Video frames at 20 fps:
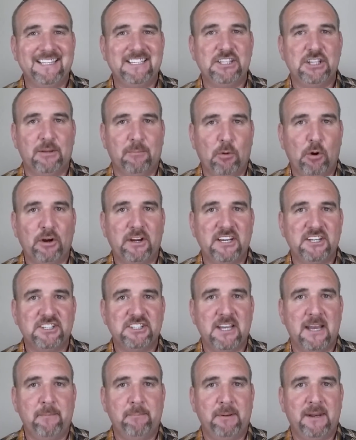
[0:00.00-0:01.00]
into the mortgage
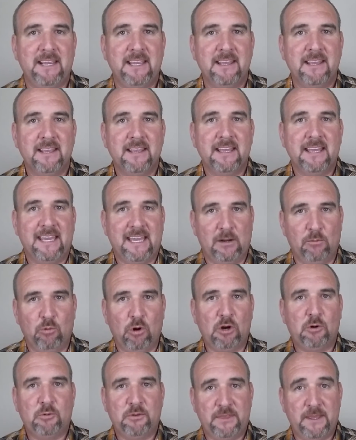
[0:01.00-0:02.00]
company and
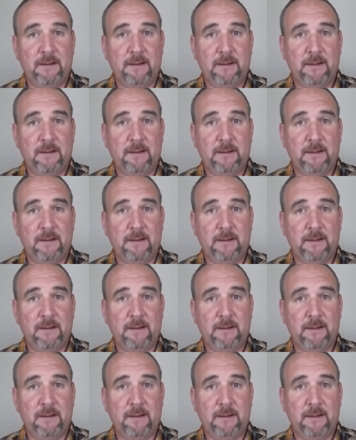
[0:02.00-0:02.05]
work with